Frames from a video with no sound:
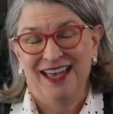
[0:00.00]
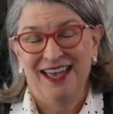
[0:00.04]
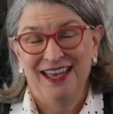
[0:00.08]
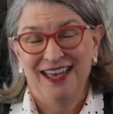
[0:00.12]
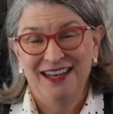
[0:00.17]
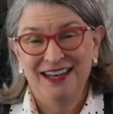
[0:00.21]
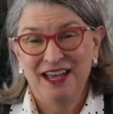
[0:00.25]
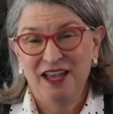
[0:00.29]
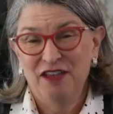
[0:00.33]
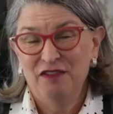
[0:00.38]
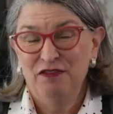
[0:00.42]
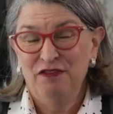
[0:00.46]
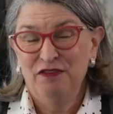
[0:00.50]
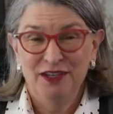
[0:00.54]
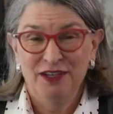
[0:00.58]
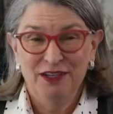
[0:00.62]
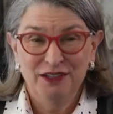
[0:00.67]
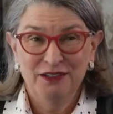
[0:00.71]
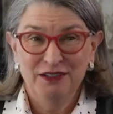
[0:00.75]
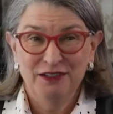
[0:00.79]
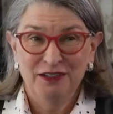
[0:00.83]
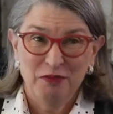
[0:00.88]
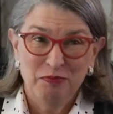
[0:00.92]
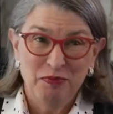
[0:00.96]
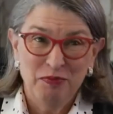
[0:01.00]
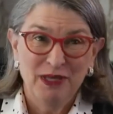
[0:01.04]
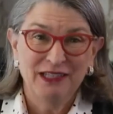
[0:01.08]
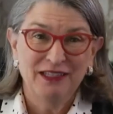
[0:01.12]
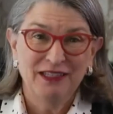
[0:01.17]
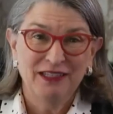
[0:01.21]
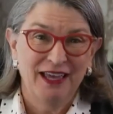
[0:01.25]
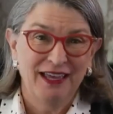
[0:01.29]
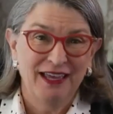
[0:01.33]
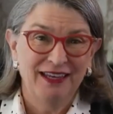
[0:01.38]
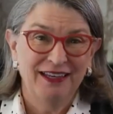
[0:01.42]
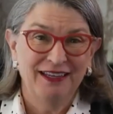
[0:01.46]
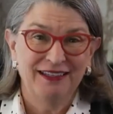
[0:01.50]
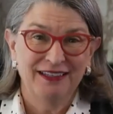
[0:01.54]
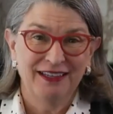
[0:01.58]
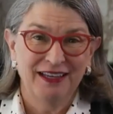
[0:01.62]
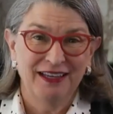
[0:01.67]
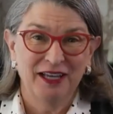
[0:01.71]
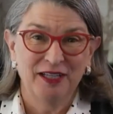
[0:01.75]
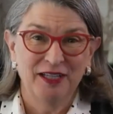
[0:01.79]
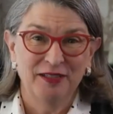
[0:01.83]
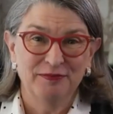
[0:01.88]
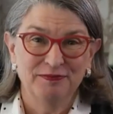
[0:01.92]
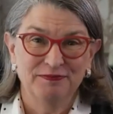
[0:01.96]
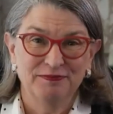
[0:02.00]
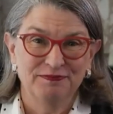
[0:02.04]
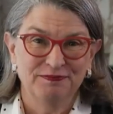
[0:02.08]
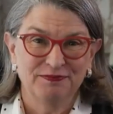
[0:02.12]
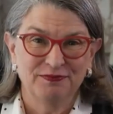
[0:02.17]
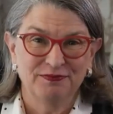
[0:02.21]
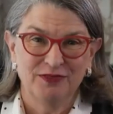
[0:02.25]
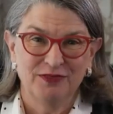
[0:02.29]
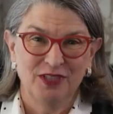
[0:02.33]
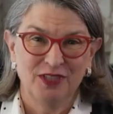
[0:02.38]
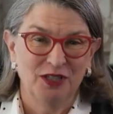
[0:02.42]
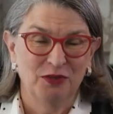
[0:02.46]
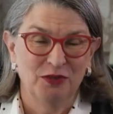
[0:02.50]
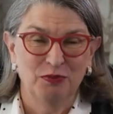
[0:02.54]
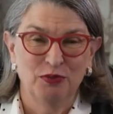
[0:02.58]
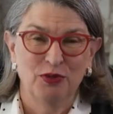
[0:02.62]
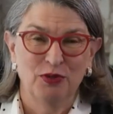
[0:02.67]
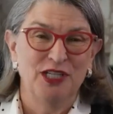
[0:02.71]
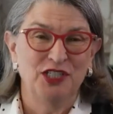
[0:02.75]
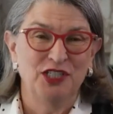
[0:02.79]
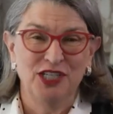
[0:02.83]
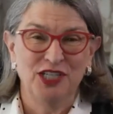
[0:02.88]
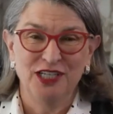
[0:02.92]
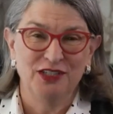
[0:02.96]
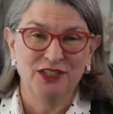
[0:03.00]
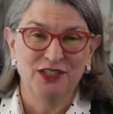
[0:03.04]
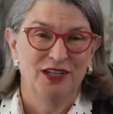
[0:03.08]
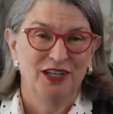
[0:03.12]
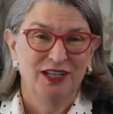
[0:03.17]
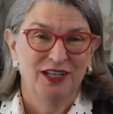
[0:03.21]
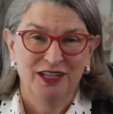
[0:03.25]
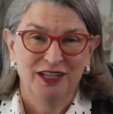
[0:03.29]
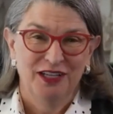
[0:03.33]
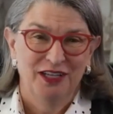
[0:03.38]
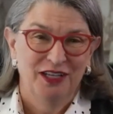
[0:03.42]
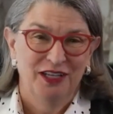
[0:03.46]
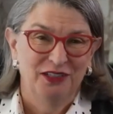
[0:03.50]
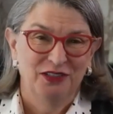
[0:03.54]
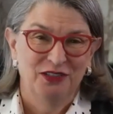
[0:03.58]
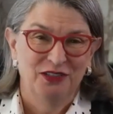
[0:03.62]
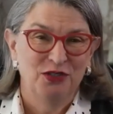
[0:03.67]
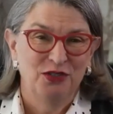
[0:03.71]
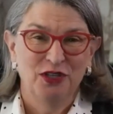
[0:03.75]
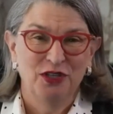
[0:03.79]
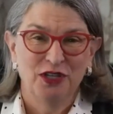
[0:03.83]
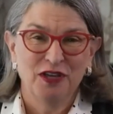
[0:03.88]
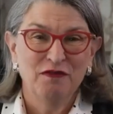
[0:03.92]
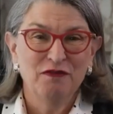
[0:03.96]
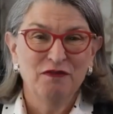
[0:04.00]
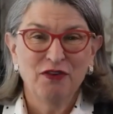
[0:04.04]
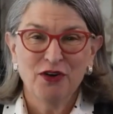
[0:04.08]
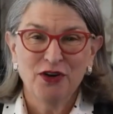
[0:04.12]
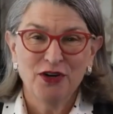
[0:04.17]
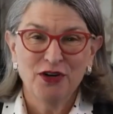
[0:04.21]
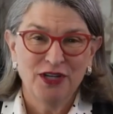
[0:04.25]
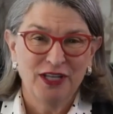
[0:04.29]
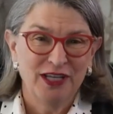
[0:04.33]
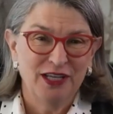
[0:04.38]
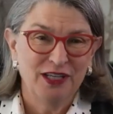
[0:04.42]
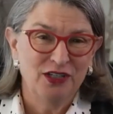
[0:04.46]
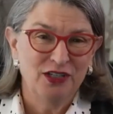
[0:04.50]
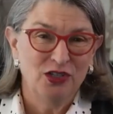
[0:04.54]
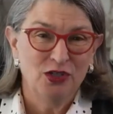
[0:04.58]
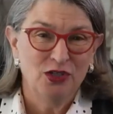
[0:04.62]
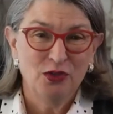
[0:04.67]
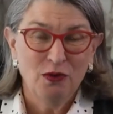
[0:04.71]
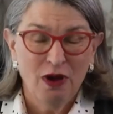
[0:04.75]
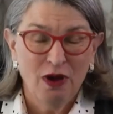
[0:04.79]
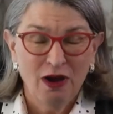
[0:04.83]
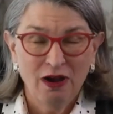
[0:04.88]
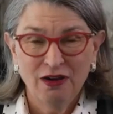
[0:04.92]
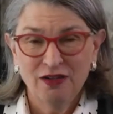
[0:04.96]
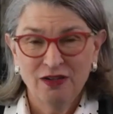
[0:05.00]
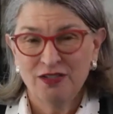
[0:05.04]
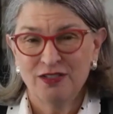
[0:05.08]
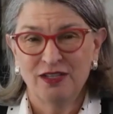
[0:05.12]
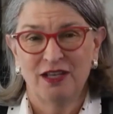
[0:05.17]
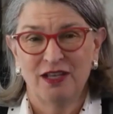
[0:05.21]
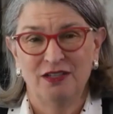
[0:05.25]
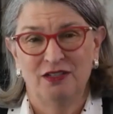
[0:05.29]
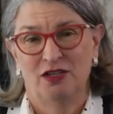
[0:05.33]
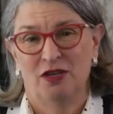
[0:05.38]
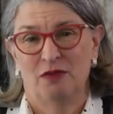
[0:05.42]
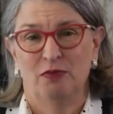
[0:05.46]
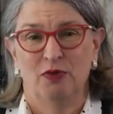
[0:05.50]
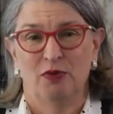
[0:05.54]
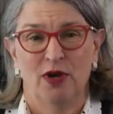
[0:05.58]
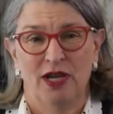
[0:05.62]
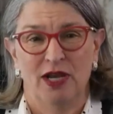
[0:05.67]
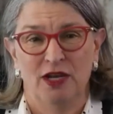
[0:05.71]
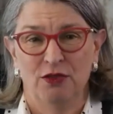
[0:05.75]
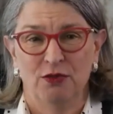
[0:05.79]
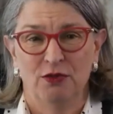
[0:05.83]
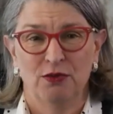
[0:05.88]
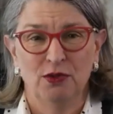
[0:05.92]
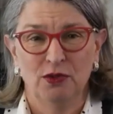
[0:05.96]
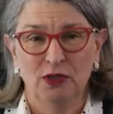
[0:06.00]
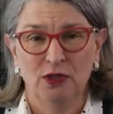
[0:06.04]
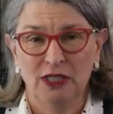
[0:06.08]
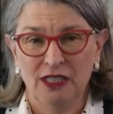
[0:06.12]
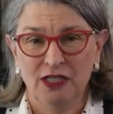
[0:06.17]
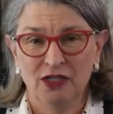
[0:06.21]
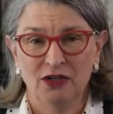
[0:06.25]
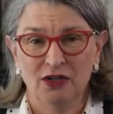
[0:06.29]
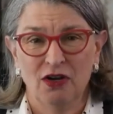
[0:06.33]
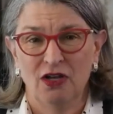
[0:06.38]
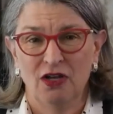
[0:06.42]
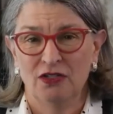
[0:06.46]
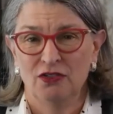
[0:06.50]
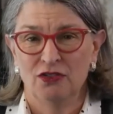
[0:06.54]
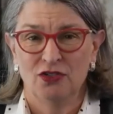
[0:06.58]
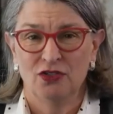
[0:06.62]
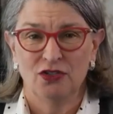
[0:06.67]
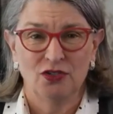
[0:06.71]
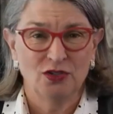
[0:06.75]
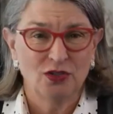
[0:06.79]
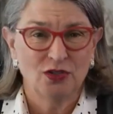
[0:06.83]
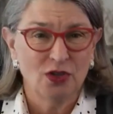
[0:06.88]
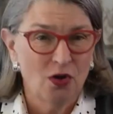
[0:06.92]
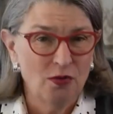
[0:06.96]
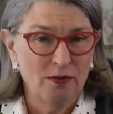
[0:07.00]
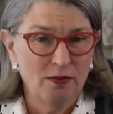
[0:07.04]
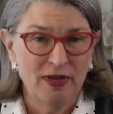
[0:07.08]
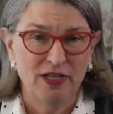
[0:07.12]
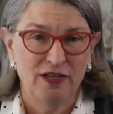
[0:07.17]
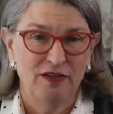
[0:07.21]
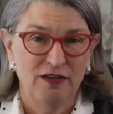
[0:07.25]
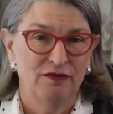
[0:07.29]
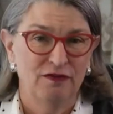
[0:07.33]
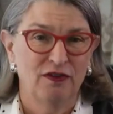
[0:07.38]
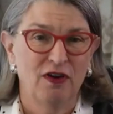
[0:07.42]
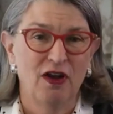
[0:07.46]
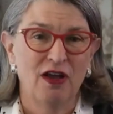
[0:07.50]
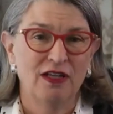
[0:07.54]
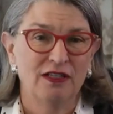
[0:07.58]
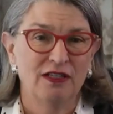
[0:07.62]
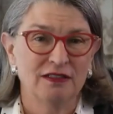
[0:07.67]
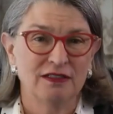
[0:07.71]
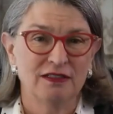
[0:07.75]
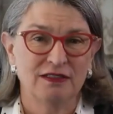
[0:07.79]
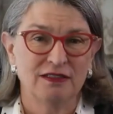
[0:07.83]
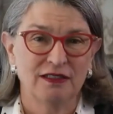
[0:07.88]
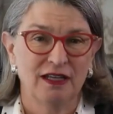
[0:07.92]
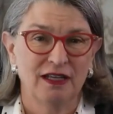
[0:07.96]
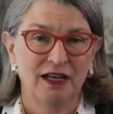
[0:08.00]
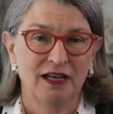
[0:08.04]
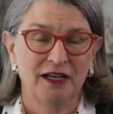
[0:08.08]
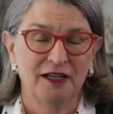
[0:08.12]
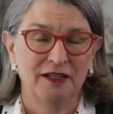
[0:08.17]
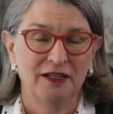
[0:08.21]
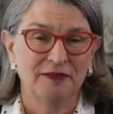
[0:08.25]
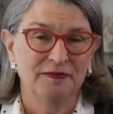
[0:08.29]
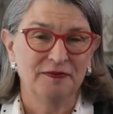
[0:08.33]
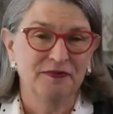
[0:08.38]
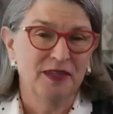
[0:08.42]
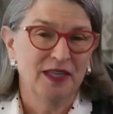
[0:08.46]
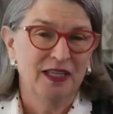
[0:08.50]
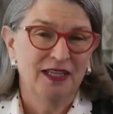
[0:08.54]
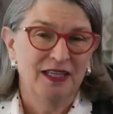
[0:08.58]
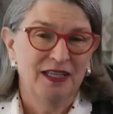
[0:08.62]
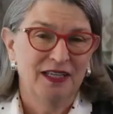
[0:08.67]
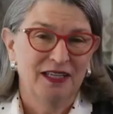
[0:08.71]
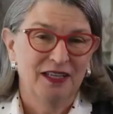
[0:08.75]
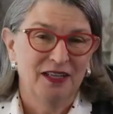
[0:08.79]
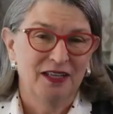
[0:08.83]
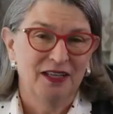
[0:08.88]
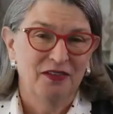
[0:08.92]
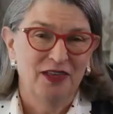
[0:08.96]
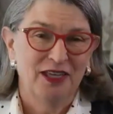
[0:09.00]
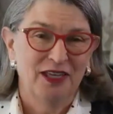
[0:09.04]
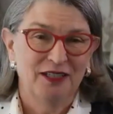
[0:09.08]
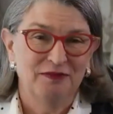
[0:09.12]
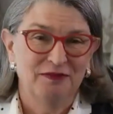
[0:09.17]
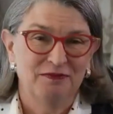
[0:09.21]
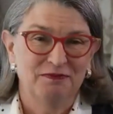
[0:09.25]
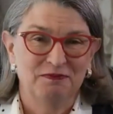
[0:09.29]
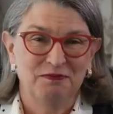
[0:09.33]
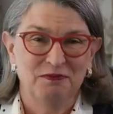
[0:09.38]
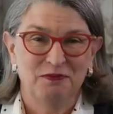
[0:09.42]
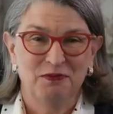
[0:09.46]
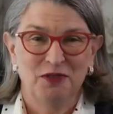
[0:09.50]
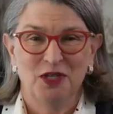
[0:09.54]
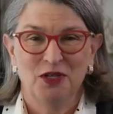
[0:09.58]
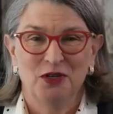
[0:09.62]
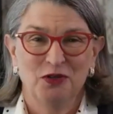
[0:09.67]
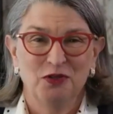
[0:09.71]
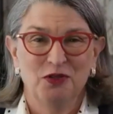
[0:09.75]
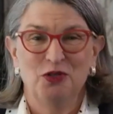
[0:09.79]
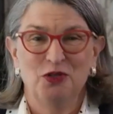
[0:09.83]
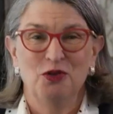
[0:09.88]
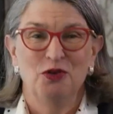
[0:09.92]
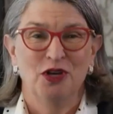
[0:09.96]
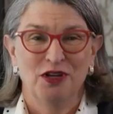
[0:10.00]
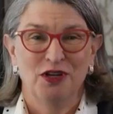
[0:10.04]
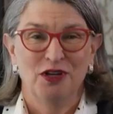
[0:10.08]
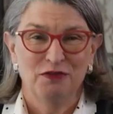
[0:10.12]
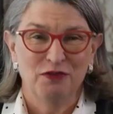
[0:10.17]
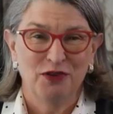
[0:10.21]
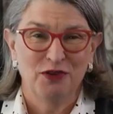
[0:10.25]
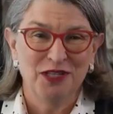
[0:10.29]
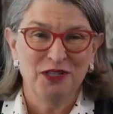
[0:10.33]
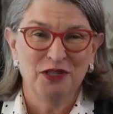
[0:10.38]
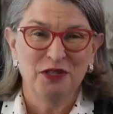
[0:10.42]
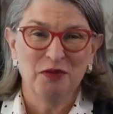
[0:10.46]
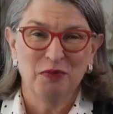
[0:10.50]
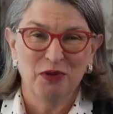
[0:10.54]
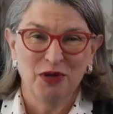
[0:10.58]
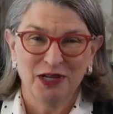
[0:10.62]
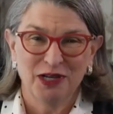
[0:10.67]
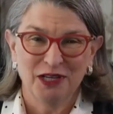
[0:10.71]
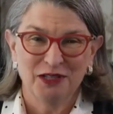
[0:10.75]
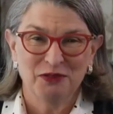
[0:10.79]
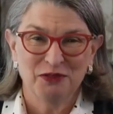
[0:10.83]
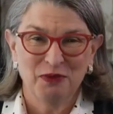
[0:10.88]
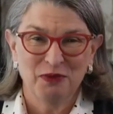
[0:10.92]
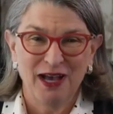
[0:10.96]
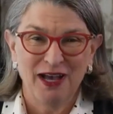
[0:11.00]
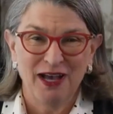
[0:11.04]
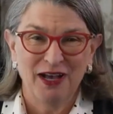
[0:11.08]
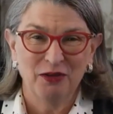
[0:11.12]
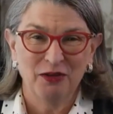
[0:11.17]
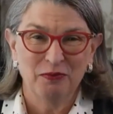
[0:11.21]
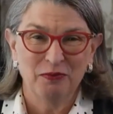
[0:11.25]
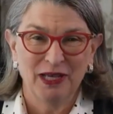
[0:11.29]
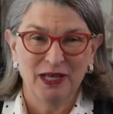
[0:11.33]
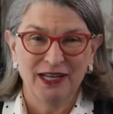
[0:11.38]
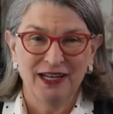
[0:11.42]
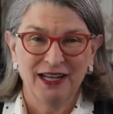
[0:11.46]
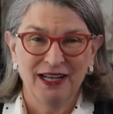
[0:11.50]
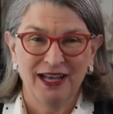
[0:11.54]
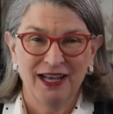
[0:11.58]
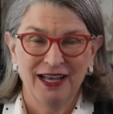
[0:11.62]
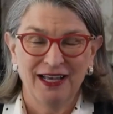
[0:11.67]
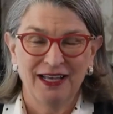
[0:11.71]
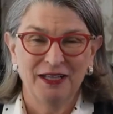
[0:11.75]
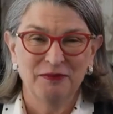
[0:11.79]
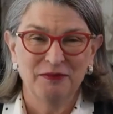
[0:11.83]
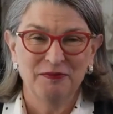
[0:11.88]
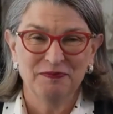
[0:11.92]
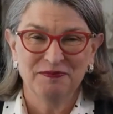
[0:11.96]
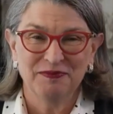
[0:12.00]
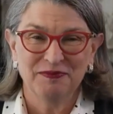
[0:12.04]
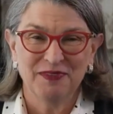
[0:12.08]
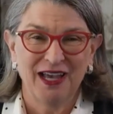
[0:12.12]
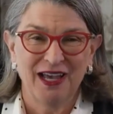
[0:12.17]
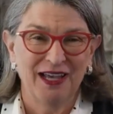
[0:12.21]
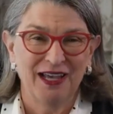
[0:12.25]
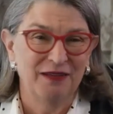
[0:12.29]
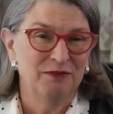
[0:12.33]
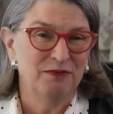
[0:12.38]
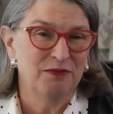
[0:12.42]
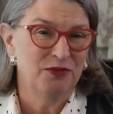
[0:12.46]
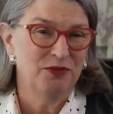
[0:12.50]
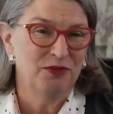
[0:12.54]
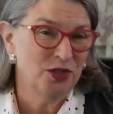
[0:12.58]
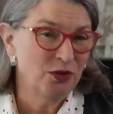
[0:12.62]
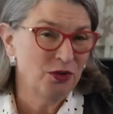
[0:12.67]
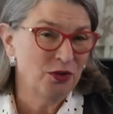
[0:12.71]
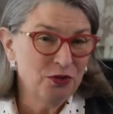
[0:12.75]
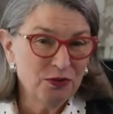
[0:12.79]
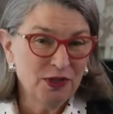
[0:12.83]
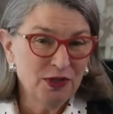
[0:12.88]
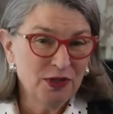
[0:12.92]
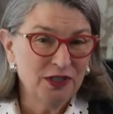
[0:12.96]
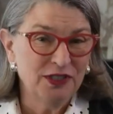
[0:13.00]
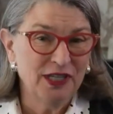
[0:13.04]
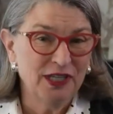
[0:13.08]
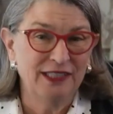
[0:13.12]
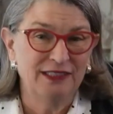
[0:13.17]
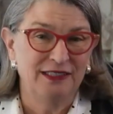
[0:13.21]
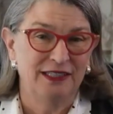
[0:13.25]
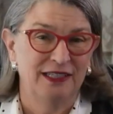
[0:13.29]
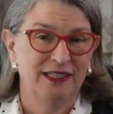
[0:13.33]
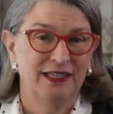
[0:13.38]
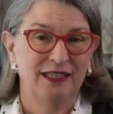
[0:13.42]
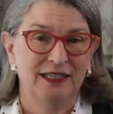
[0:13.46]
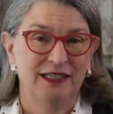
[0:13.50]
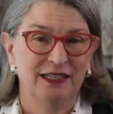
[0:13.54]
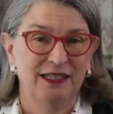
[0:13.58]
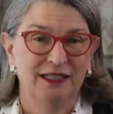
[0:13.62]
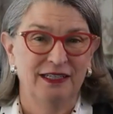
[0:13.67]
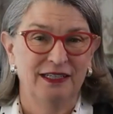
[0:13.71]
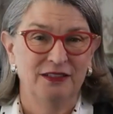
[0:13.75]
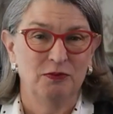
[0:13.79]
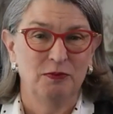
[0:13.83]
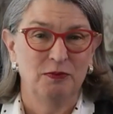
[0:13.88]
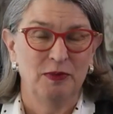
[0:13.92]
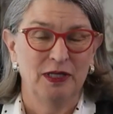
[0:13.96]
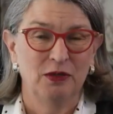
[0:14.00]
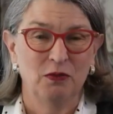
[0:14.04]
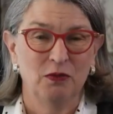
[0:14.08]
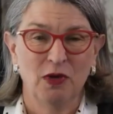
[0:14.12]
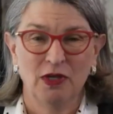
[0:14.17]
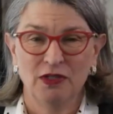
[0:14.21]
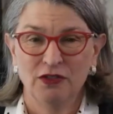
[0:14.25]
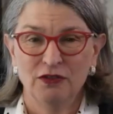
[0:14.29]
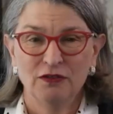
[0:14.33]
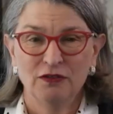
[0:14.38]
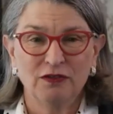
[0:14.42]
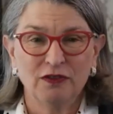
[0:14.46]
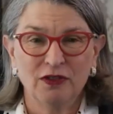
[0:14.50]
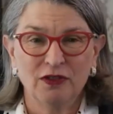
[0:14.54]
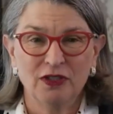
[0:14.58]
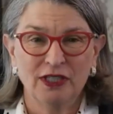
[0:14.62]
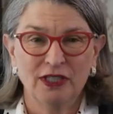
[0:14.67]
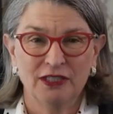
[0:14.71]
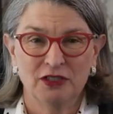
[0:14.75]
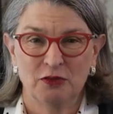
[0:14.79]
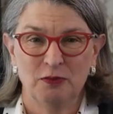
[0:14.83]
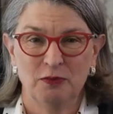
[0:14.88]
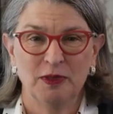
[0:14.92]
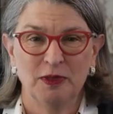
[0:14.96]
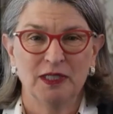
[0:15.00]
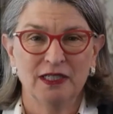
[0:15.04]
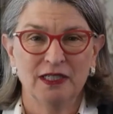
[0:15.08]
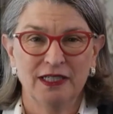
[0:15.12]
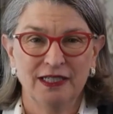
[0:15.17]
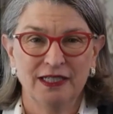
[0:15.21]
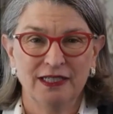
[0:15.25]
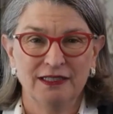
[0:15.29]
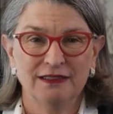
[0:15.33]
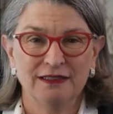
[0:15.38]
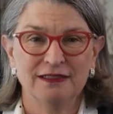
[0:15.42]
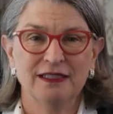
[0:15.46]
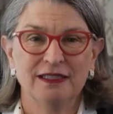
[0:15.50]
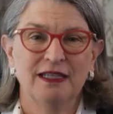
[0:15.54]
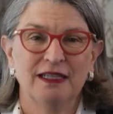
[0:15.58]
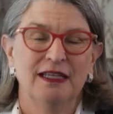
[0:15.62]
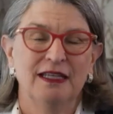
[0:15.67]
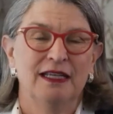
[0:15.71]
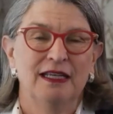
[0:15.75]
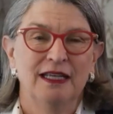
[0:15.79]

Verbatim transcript: And I feel a bit like I'm, you know, preaching to the converted. You are such a breakthrough leader on so many fronts um, that you know you could have written the book as well. But um, I'm so thrilled I did, and it's been a wonderful experience.